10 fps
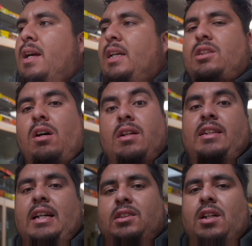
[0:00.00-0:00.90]
It's called
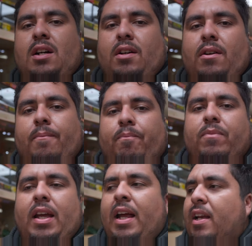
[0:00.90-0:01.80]
a death stalker,
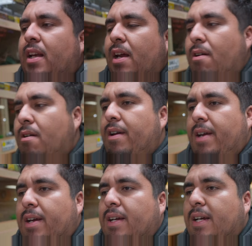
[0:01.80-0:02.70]
and literally,